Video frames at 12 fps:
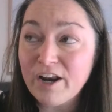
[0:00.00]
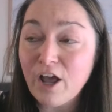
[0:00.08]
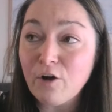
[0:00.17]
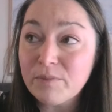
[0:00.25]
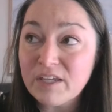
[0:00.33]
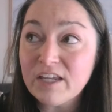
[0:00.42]
an
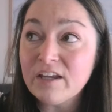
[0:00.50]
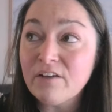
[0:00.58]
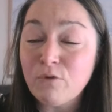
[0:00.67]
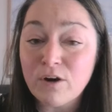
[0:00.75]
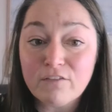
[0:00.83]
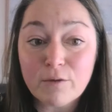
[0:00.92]
LP
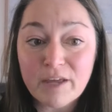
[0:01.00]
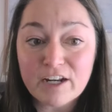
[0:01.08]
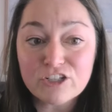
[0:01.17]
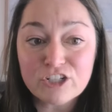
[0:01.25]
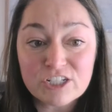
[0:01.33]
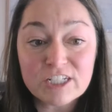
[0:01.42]
of one of our
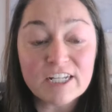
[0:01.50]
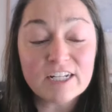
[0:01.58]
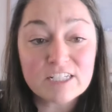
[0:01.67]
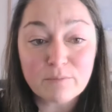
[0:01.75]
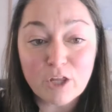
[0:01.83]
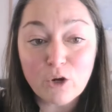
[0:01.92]
managers
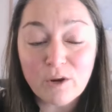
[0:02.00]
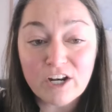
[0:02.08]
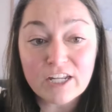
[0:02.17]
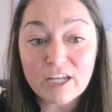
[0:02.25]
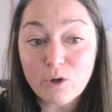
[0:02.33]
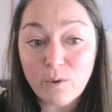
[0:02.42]
needed some
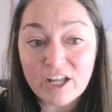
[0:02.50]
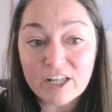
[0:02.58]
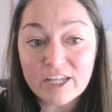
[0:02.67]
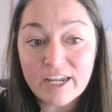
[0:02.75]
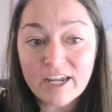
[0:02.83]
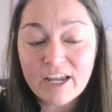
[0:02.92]
liquidity
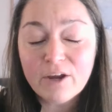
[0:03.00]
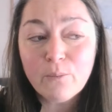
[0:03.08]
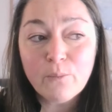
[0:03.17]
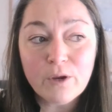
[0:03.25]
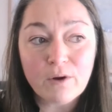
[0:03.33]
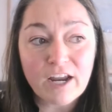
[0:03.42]
quickly.
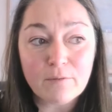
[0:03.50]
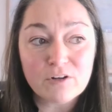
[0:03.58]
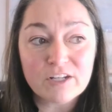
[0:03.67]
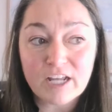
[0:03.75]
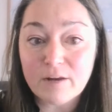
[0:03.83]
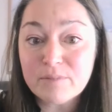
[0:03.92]
We were able
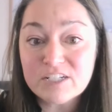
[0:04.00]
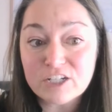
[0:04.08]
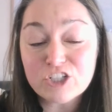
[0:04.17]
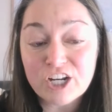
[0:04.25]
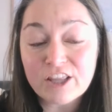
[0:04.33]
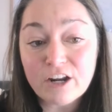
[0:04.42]
to get a
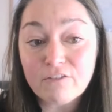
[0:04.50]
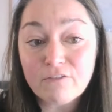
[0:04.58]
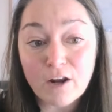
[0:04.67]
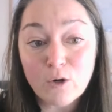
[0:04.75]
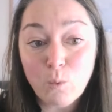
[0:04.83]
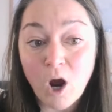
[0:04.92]
position in their
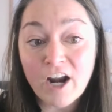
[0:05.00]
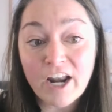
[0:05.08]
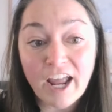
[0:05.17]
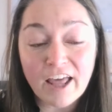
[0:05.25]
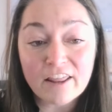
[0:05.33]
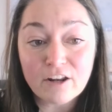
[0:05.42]
fund one
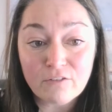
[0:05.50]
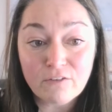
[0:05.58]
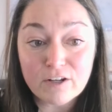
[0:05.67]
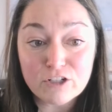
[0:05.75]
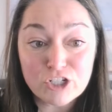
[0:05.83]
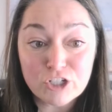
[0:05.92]
and their
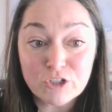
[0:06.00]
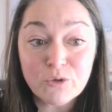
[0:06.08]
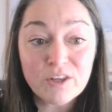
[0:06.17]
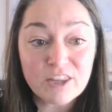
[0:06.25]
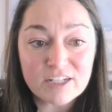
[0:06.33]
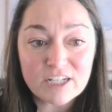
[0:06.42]
fund
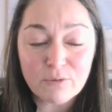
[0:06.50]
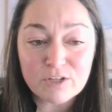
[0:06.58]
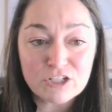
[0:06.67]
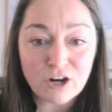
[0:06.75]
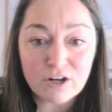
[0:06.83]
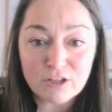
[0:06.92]
two. And that's how we
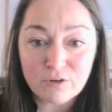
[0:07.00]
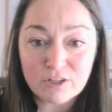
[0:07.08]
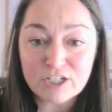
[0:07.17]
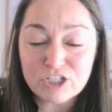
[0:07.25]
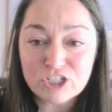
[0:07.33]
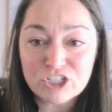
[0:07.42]
started the
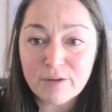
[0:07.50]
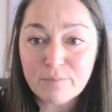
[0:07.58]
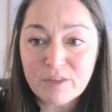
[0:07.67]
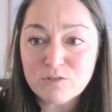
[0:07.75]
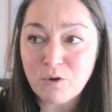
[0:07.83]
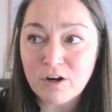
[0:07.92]
relationship.
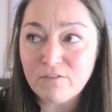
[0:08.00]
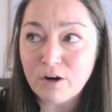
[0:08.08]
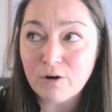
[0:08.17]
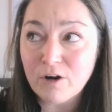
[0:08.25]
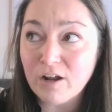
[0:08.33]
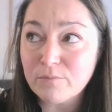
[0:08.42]
That's one of
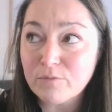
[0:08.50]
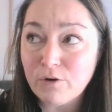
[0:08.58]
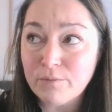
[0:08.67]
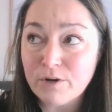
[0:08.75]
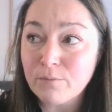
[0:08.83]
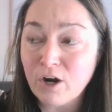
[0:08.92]
our um,
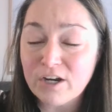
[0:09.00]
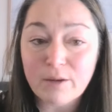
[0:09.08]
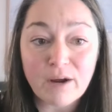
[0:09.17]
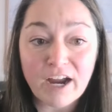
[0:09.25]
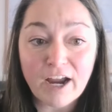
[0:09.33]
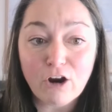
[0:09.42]
lower middle
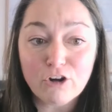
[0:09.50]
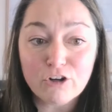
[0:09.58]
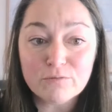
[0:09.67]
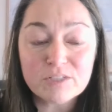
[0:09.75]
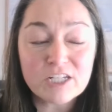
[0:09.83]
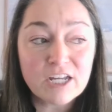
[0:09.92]
market buyout
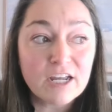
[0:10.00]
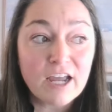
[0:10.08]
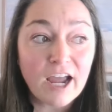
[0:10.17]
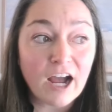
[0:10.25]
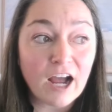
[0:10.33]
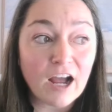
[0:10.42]
groups.
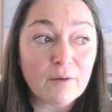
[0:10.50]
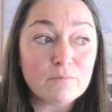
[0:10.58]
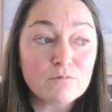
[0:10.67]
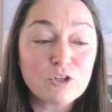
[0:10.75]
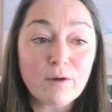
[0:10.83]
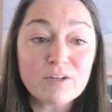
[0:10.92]

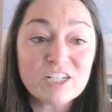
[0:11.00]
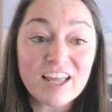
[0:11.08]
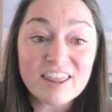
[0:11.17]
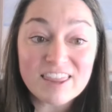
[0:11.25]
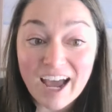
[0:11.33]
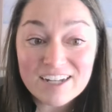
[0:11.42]
Um, so I would say,
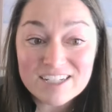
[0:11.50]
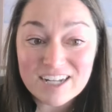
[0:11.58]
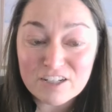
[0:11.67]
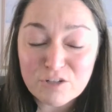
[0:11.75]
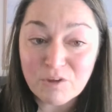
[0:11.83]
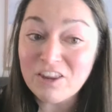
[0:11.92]
in that
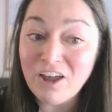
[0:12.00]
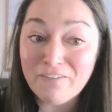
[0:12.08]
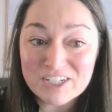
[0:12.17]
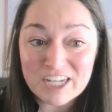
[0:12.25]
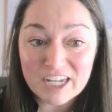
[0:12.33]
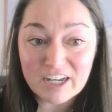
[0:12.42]
sense, we'd love
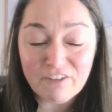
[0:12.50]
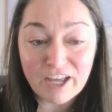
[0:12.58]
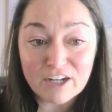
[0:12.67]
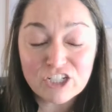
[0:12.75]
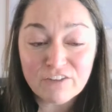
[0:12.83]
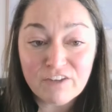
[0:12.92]
to take
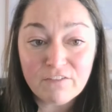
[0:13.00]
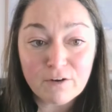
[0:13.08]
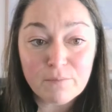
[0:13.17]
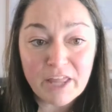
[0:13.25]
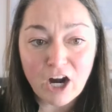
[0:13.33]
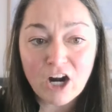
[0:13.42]
advantage of it
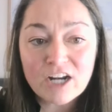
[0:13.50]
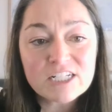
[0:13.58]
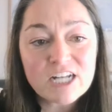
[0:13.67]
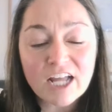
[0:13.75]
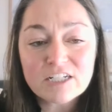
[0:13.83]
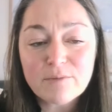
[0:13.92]
from there. It's
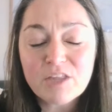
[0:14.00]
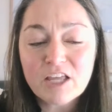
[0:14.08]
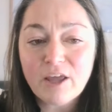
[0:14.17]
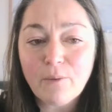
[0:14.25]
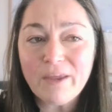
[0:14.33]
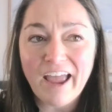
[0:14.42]
not
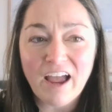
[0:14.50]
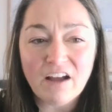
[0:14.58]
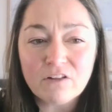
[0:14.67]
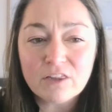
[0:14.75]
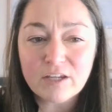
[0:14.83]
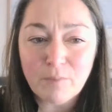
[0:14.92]
something that we
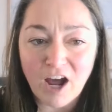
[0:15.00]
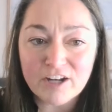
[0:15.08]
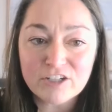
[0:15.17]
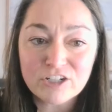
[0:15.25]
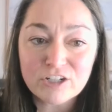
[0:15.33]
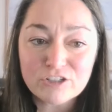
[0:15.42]
heavily
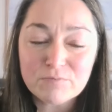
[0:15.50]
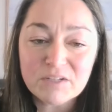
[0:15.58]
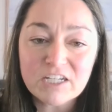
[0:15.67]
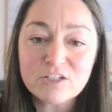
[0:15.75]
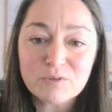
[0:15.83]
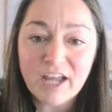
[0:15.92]
monitor just
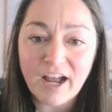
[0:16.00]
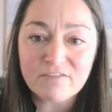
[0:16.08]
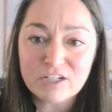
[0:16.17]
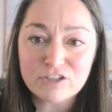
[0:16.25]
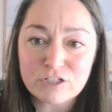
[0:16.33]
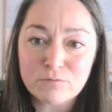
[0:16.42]
because we have
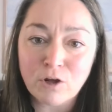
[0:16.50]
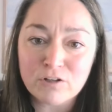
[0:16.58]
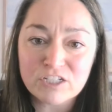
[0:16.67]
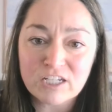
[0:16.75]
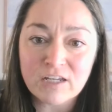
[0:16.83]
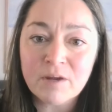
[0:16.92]
such a small
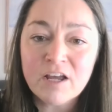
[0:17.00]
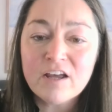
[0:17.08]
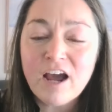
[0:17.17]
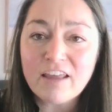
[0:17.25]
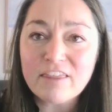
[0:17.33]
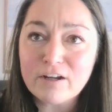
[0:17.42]
team.
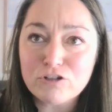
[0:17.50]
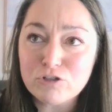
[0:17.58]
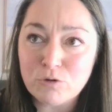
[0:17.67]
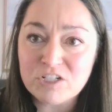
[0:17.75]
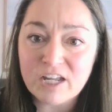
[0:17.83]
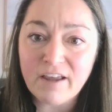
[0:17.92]
I think our
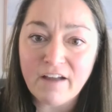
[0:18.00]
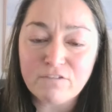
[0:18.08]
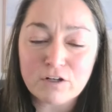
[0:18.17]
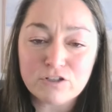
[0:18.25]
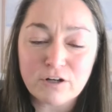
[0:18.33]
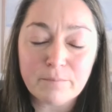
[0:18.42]
sourcing
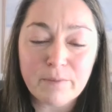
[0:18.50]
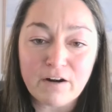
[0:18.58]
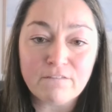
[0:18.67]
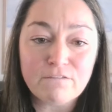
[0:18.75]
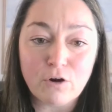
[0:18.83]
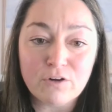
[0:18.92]
efforts are
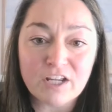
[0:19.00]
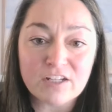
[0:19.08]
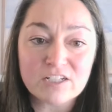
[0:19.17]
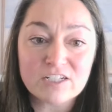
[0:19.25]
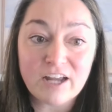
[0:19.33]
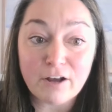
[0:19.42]
better
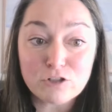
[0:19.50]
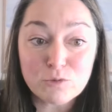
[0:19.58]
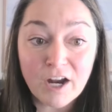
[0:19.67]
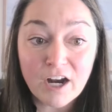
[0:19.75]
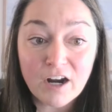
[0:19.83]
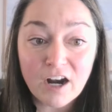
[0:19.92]
focused
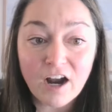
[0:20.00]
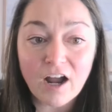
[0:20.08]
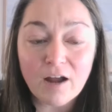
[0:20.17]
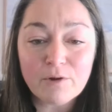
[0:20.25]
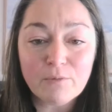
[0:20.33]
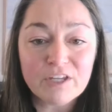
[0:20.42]
elsewhere,
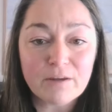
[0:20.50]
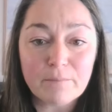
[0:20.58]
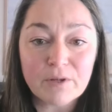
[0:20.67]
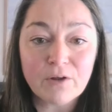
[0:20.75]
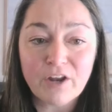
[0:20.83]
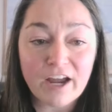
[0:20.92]
um, and we can
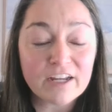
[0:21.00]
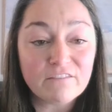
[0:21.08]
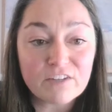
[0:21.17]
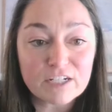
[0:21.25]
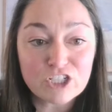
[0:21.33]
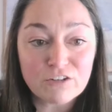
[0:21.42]
build high
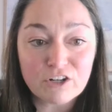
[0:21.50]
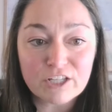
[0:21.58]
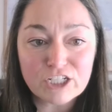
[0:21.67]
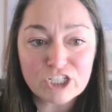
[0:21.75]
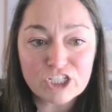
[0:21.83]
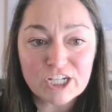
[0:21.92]
conviction
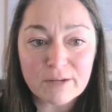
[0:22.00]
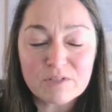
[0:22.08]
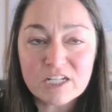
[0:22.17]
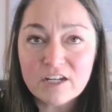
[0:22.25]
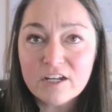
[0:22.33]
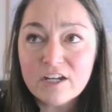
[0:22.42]
relationships